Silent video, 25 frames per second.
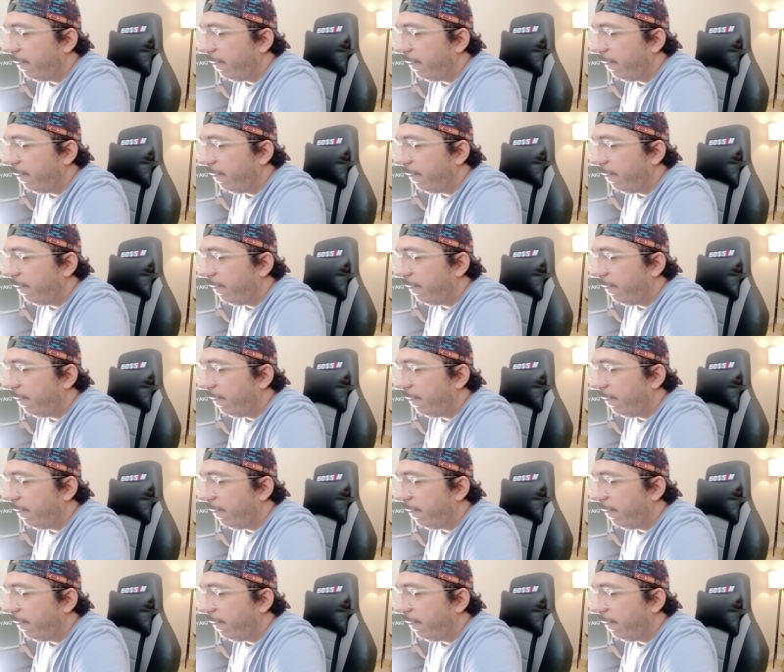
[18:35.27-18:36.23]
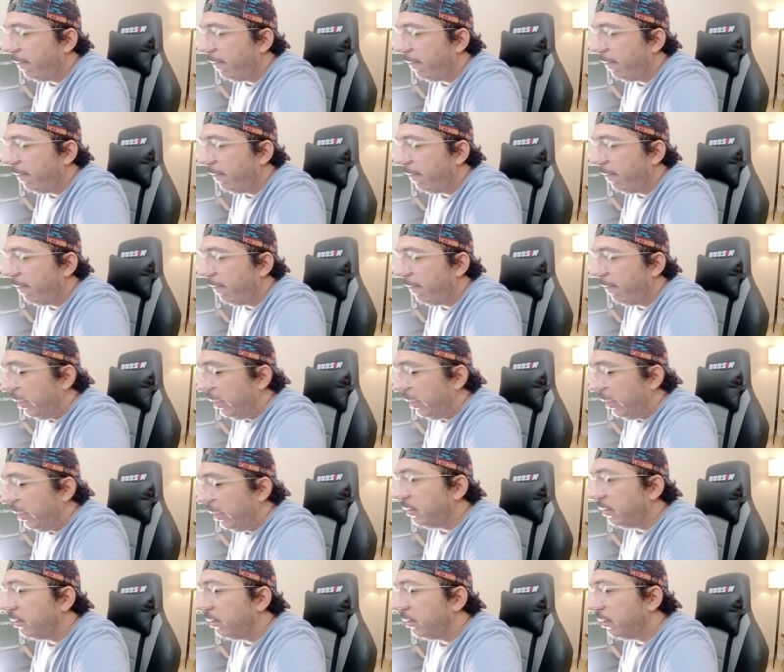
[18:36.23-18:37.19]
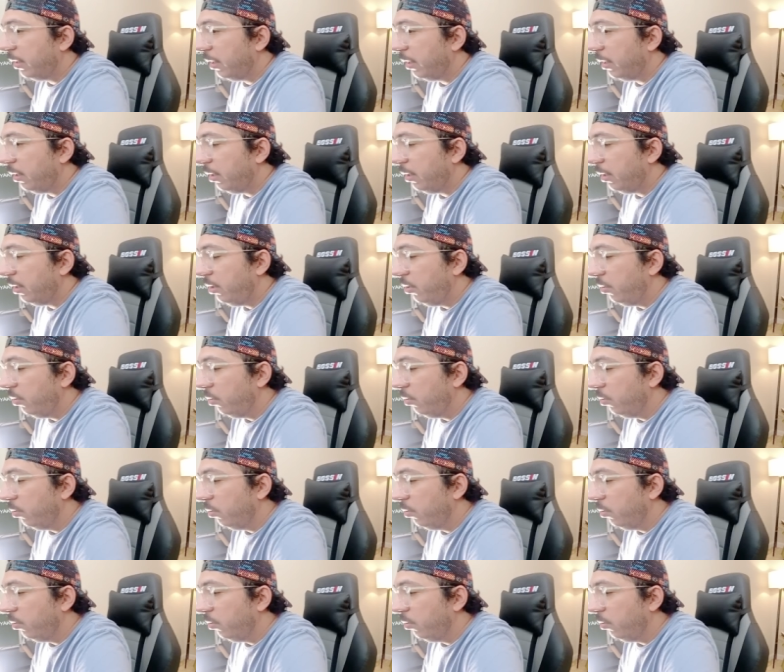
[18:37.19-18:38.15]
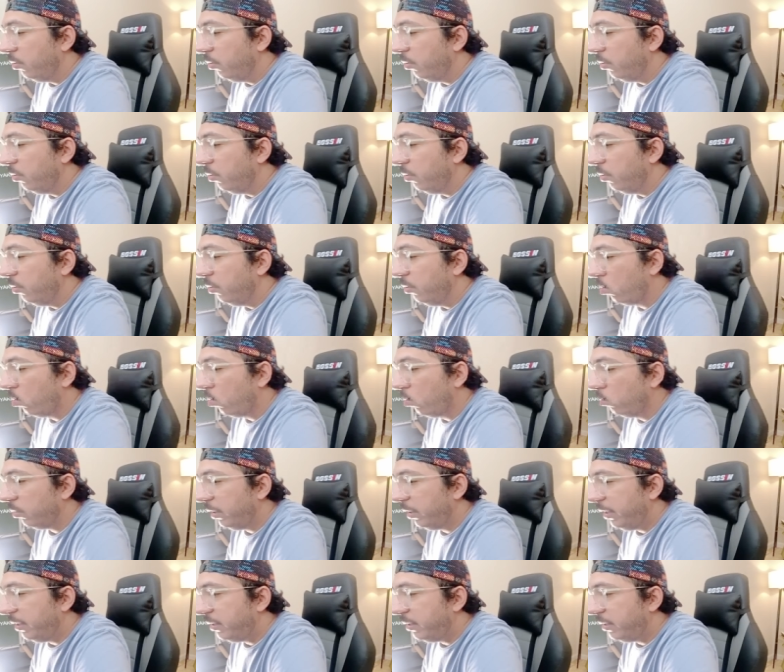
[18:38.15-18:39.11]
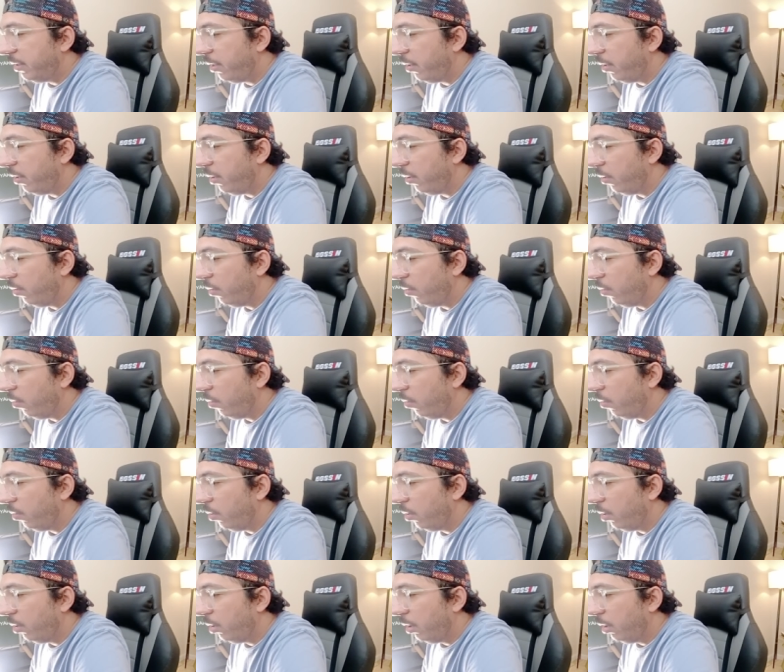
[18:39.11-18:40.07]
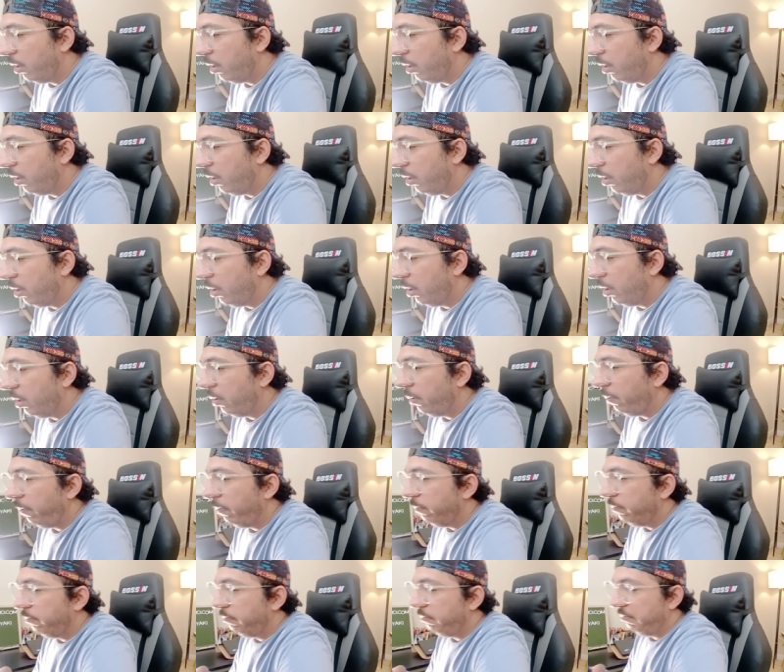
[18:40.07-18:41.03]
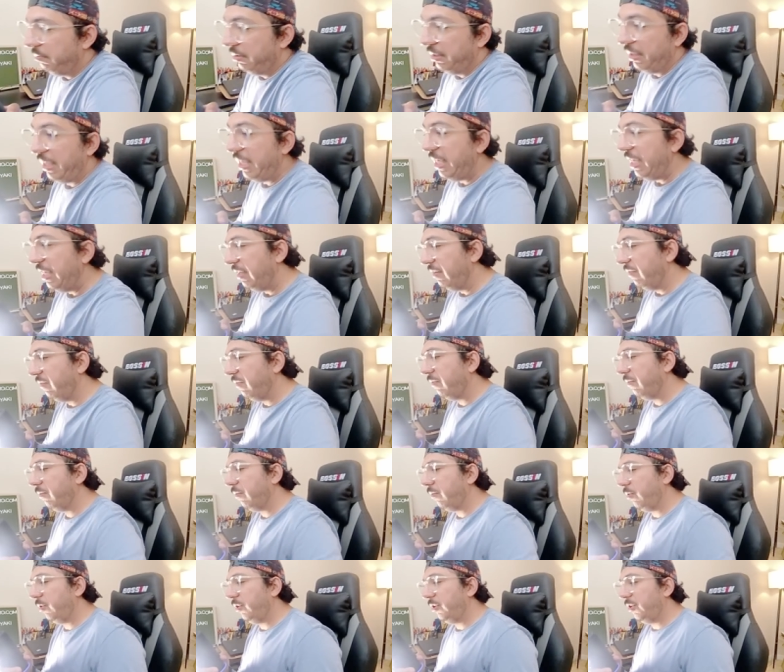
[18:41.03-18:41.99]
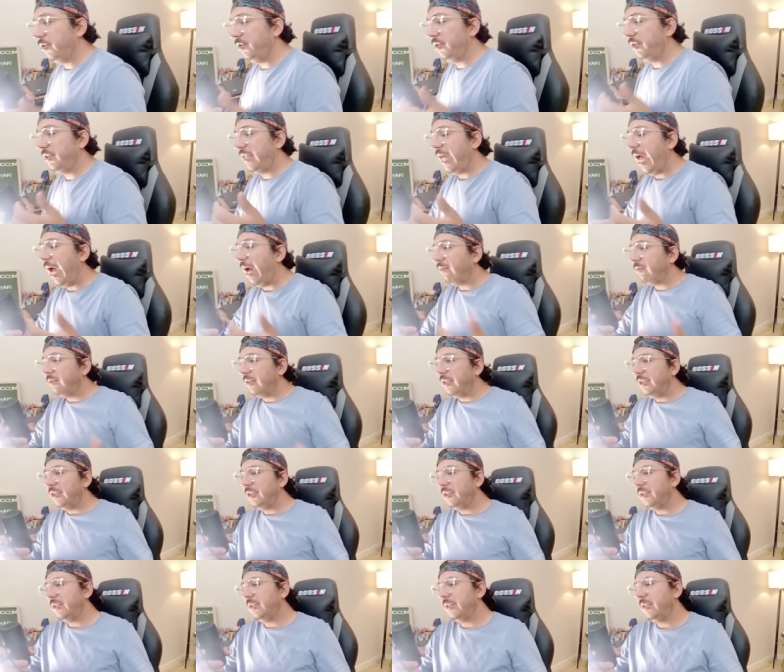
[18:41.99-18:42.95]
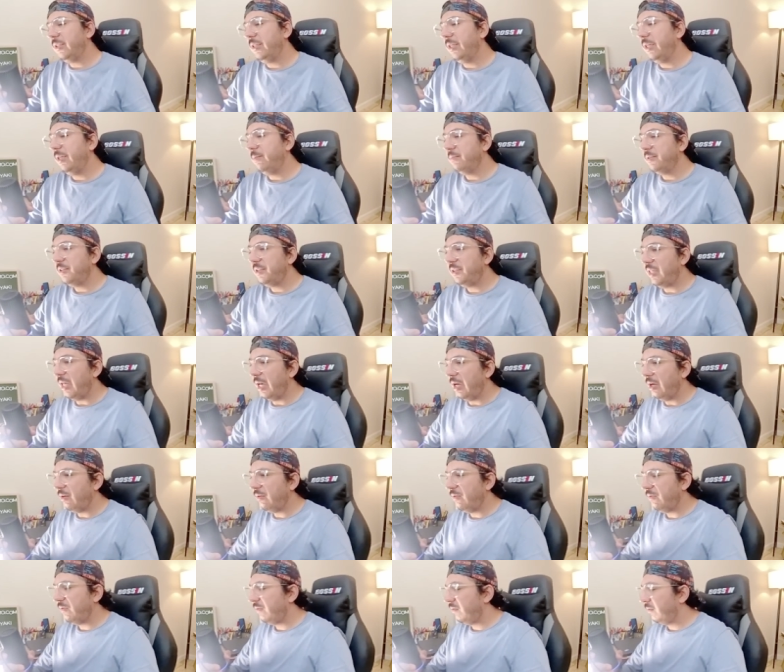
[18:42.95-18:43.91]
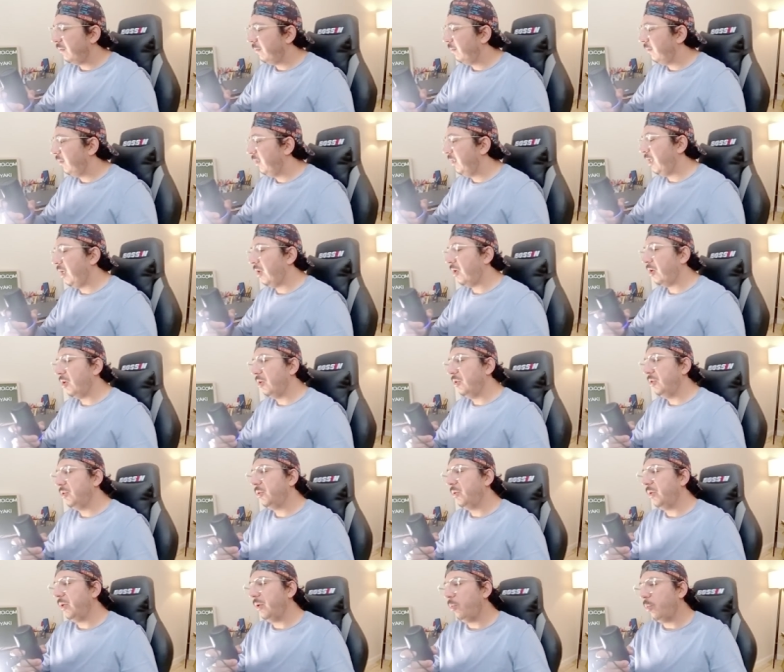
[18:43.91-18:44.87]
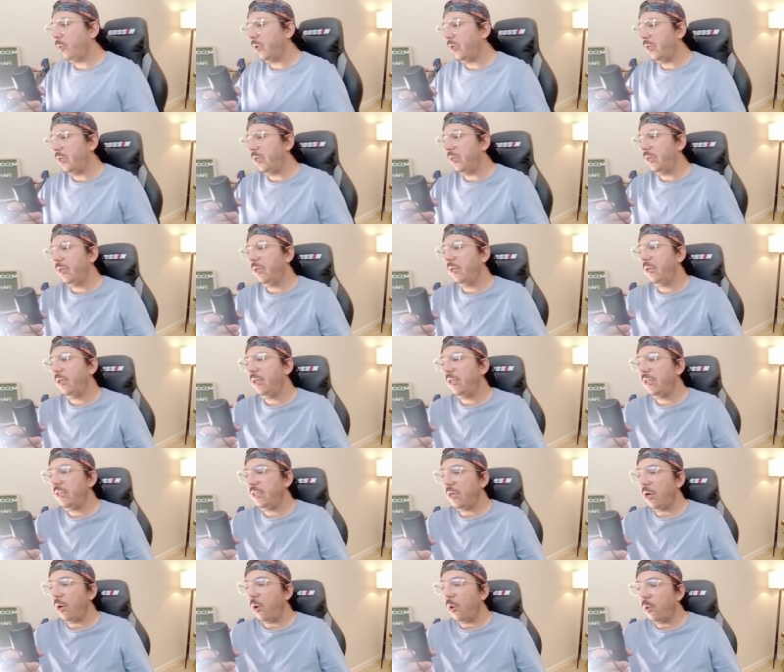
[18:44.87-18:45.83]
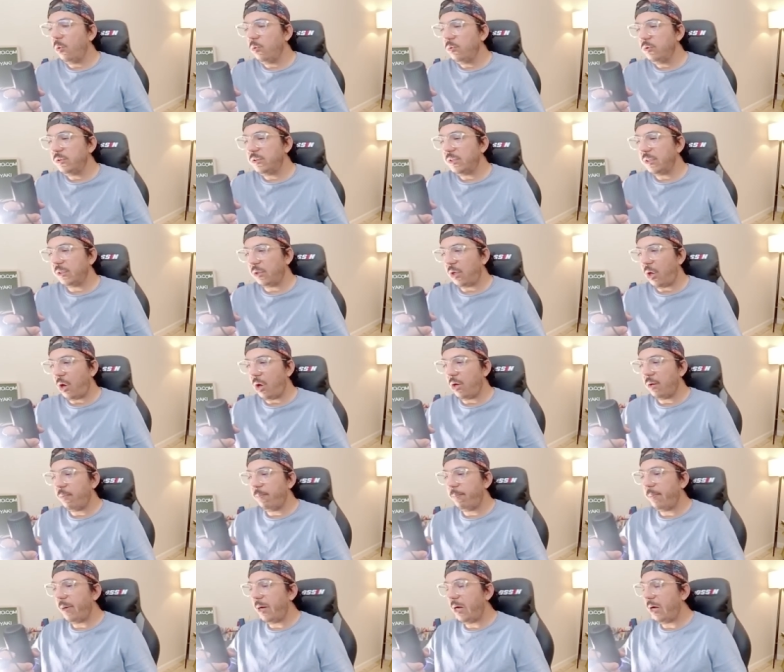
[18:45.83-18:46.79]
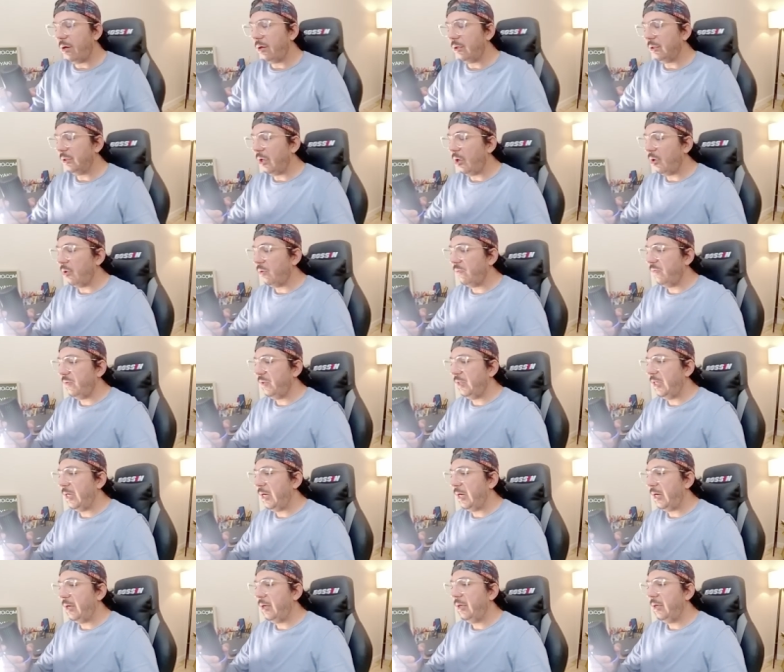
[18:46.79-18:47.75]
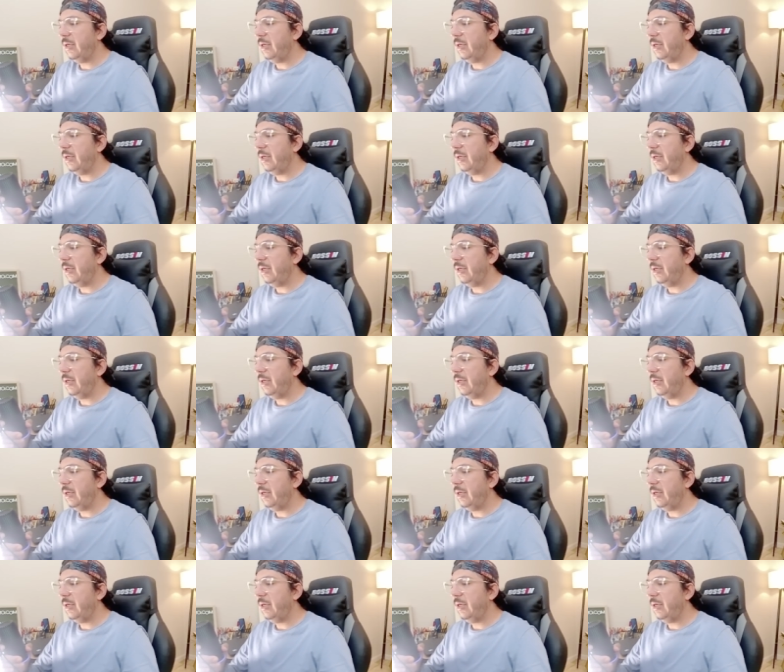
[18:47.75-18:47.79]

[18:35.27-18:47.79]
And he's using this not only to leave or to establish himself in a country where he owns a lot about a lot of the uh,